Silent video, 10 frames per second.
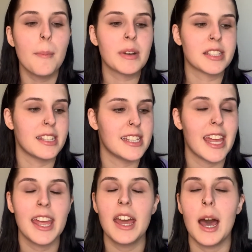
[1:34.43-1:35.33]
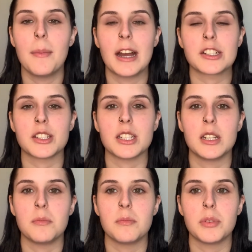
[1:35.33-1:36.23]
but today I'm actually
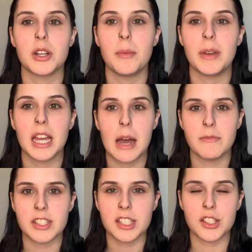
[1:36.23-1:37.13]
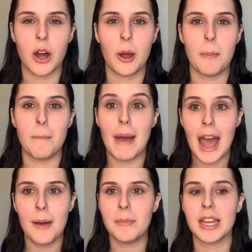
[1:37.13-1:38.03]
going to put a big emphasis on
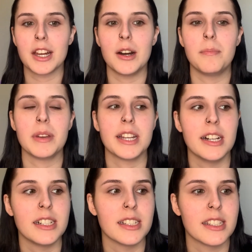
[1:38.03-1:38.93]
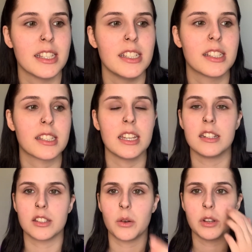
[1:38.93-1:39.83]
matte makeup because his skin
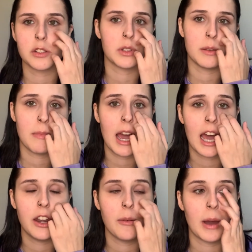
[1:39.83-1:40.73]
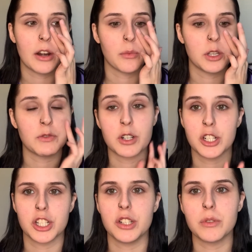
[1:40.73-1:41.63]
is always really matte no matter which
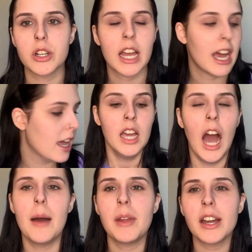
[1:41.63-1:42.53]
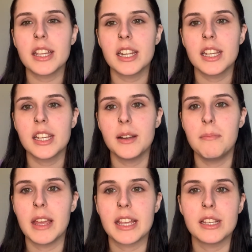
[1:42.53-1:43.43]
version you look at. I'm not going to
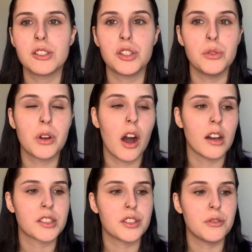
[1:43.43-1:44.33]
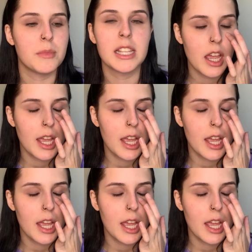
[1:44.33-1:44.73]
make it too costumey,